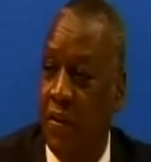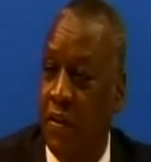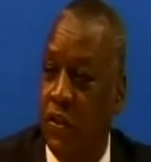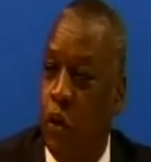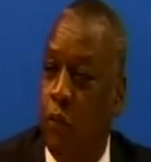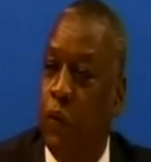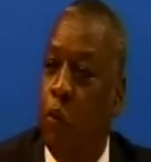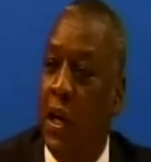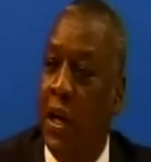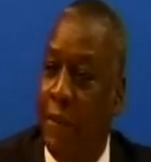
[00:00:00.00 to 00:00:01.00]
So
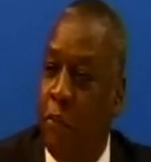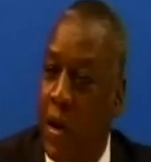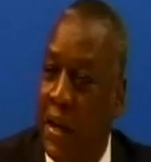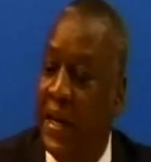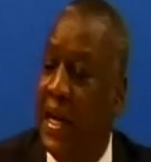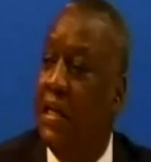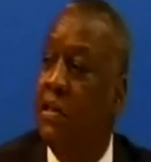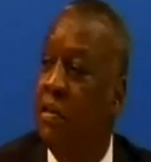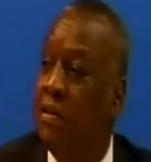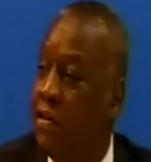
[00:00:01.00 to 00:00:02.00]
we went
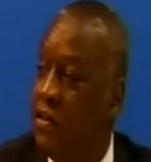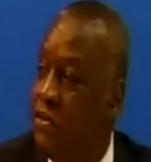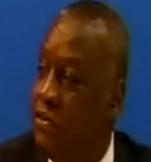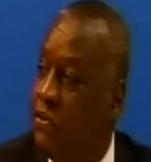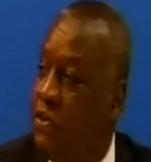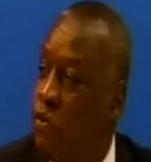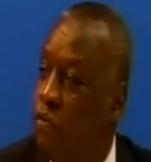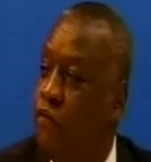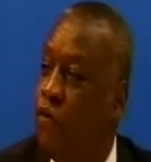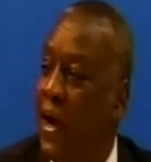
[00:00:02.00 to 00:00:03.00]
in to look
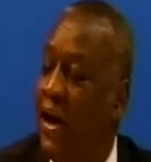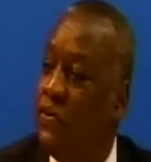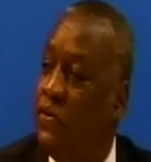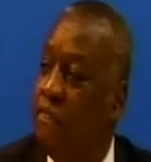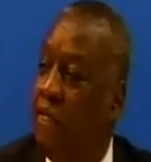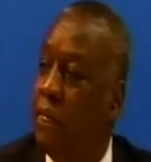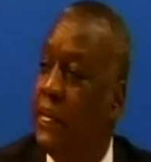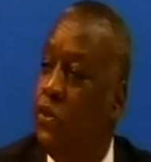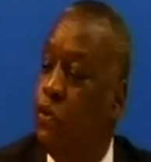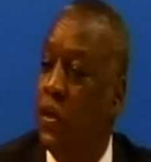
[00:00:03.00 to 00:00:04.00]
for how to develop a
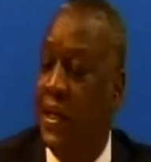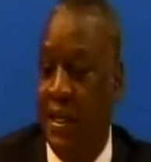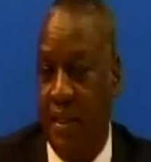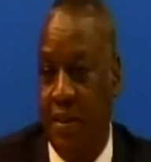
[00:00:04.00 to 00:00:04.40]
toolkit.